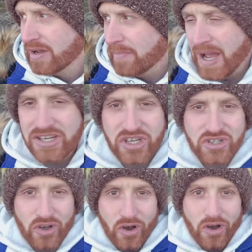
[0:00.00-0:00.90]
But as you
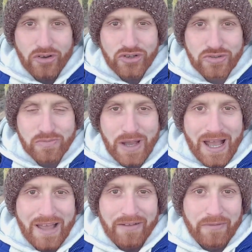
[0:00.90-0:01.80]
saw just with
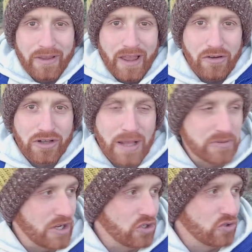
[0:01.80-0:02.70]
the little
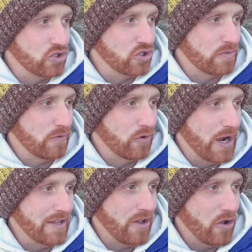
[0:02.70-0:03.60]
clips that I showed you just
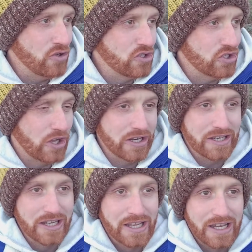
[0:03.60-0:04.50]
beforehand, how stunning
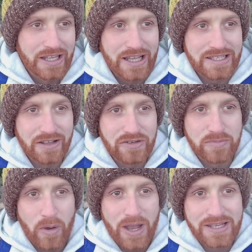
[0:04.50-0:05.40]
this little
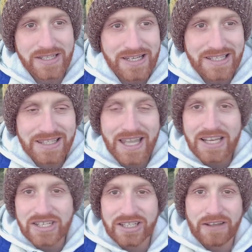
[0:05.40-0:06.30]
spot is, and it's
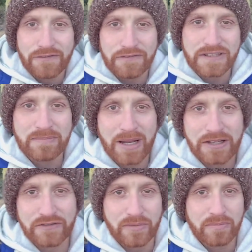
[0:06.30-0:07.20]
literally 15
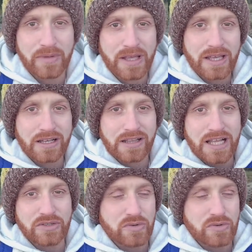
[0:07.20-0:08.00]
minutes from Glasgow